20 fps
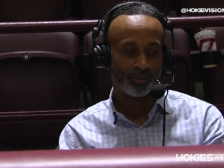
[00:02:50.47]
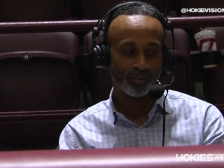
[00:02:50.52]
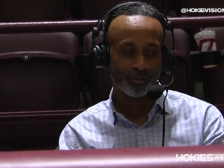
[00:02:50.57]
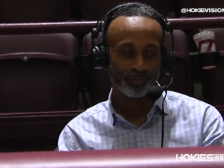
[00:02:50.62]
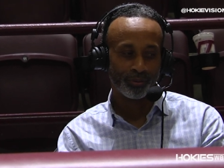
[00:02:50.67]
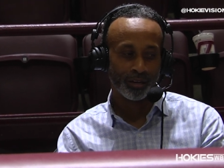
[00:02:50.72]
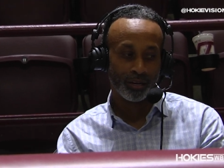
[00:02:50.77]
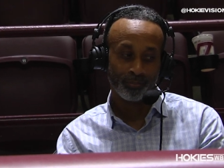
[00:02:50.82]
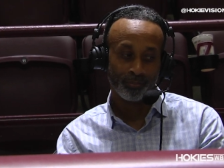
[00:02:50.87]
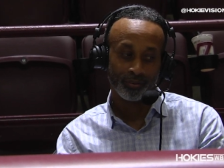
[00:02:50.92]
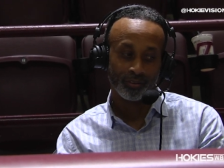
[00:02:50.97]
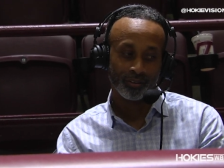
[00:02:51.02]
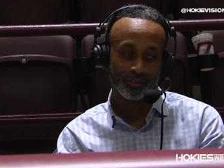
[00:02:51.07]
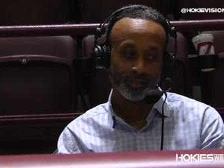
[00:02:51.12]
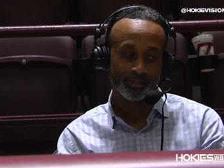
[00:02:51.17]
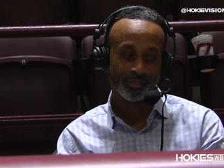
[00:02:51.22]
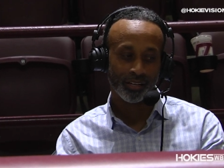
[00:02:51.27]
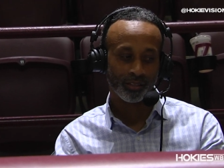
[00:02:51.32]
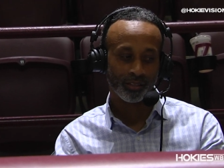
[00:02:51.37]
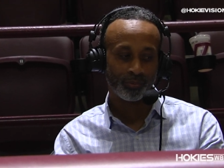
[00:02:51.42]
on paper it
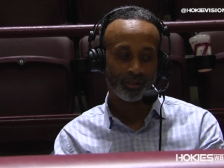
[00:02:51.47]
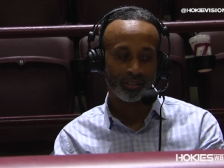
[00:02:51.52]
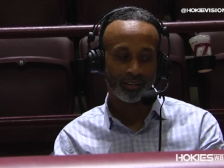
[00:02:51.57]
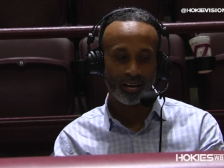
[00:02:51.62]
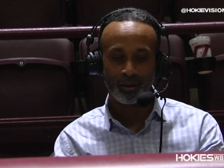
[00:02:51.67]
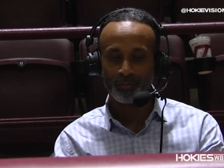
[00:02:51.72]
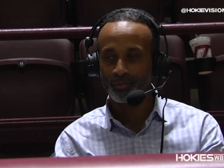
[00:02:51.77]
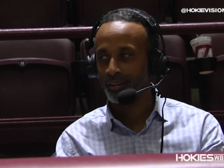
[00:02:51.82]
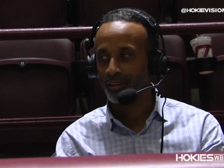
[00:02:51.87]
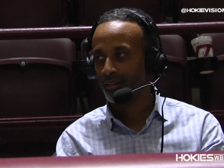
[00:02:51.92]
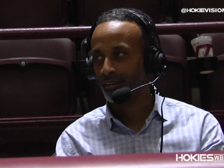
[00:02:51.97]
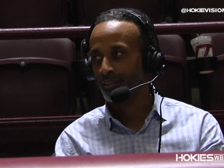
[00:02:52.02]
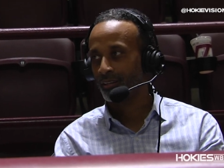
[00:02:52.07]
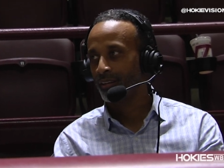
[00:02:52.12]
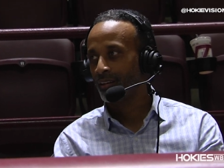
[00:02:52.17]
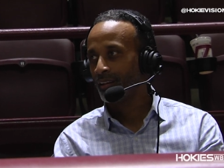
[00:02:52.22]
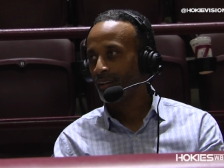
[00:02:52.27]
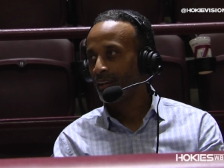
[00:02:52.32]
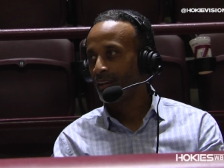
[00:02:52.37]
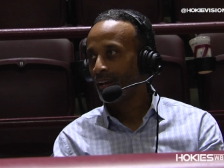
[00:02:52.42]
looks like we dominated
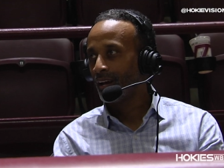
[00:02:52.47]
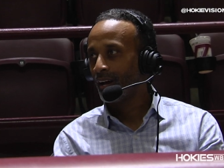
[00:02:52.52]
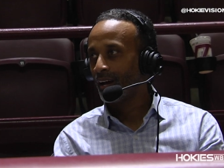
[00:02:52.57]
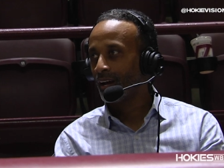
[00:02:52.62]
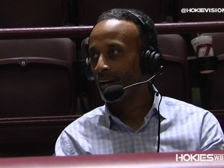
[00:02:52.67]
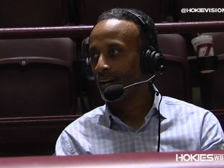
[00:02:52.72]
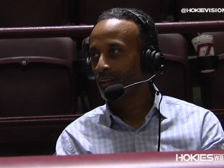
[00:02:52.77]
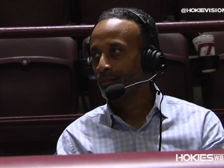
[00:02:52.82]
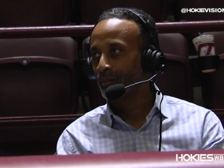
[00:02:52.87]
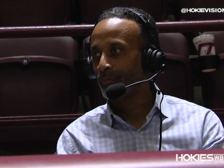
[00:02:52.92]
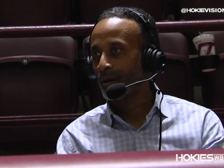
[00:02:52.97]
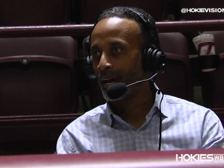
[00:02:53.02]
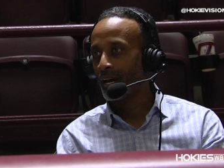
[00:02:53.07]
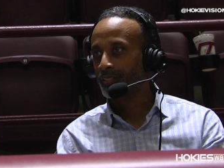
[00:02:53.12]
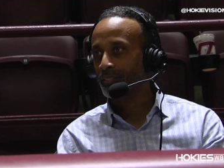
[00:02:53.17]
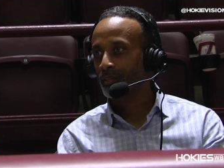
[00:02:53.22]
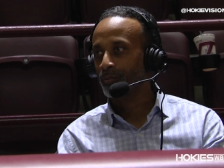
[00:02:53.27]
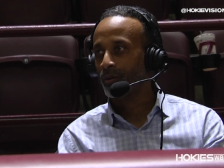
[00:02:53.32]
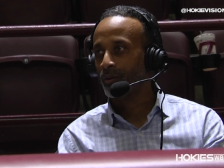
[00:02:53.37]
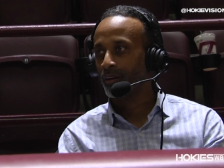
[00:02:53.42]
uh, the
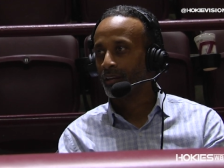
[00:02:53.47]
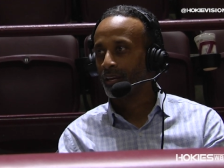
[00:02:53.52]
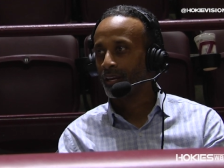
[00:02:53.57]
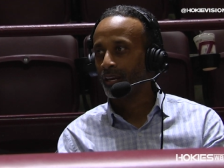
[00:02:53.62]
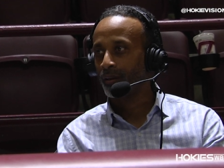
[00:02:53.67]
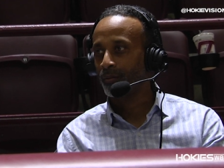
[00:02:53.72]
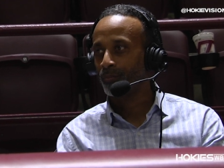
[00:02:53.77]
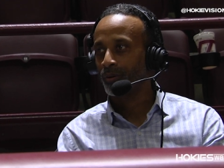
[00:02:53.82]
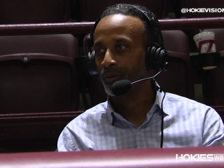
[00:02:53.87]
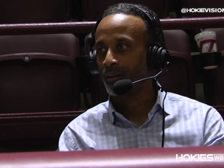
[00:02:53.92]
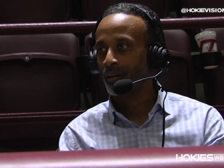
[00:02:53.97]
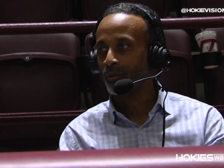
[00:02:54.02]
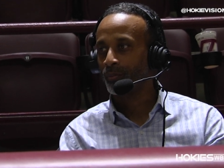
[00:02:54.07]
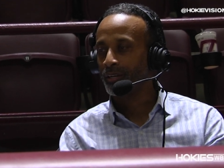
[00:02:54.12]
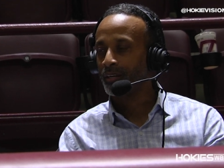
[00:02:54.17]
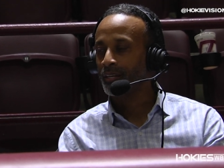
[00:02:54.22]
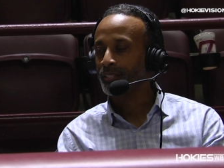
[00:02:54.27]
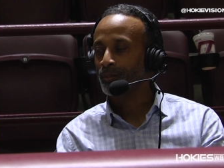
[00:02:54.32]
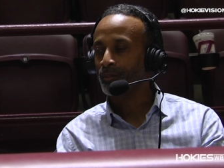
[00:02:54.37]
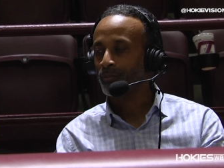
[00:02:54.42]
basketball game. But uh, we
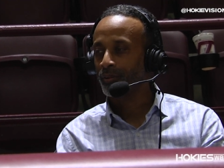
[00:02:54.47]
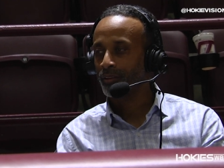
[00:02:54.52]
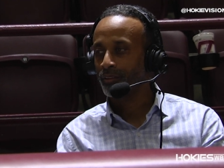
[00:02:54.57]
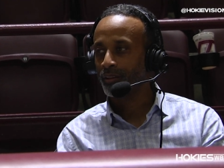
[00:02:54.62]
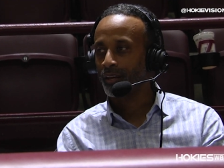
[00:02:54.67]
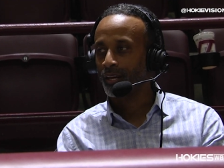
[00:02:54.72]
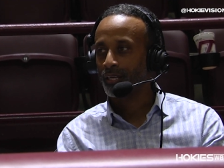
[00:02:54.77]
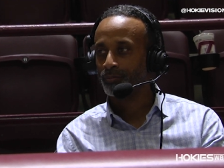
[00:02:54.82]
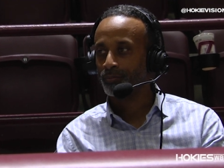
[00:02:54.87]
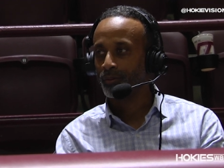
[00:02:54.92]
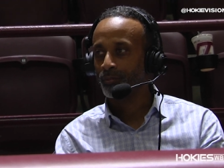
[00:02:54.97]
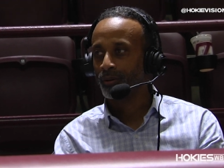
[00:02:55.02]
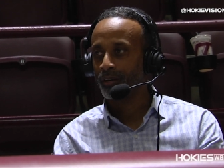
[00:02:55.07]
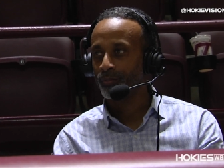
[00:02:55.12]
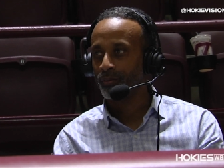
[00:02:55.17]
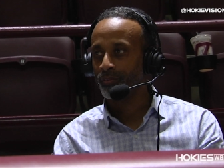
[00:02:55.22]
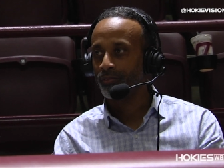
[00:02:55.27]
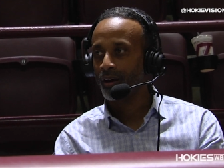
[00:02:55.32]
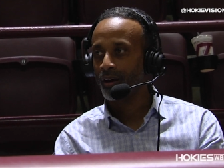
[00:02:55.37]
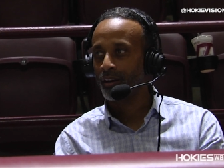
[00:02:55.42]
did some good things, but we,
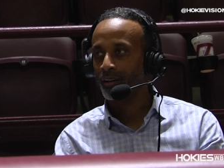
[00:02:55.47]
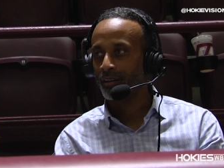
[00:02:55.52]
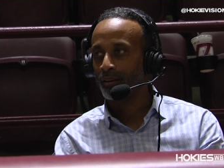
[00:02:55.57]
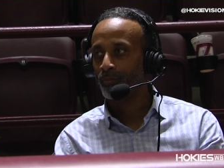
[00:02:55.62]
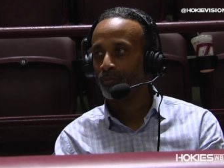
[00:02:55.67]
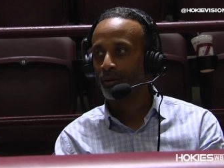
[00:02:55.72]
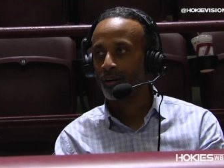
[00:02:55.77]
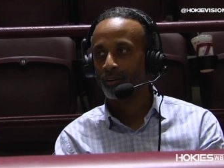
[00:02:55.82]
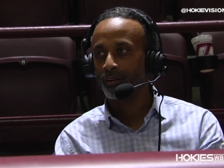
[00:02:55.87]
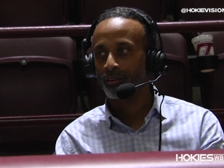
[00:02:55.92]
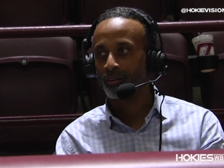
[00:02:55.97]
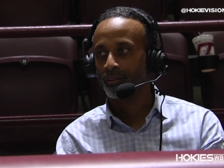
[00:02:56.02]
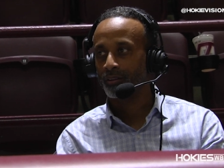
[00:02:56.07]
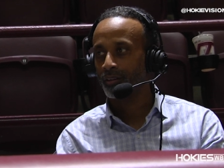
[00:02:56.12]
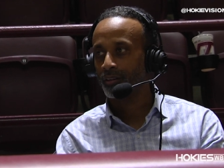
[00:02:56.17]
we've got to get better.